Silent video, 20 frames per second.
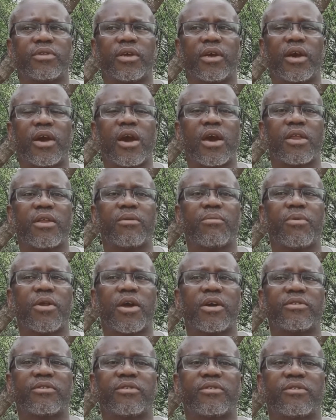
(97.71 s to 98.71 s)
the current
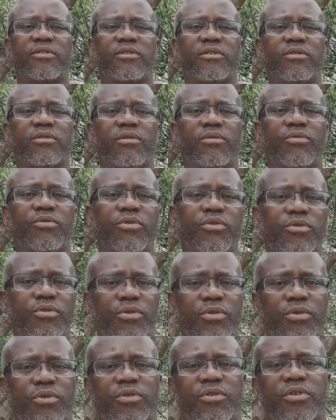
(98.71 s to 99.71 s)
practices of
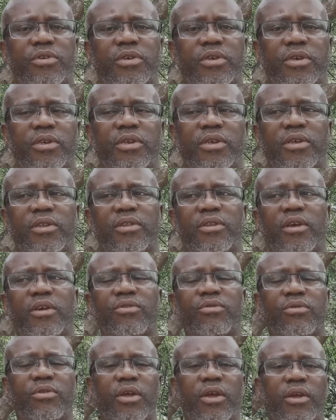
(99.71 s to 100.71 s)
sociology in India
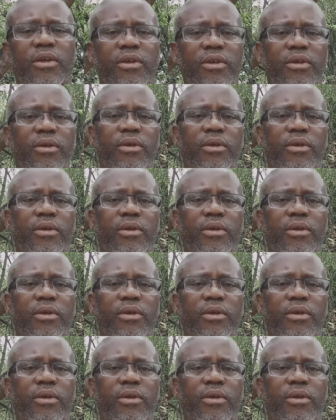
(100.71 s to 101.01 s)
today.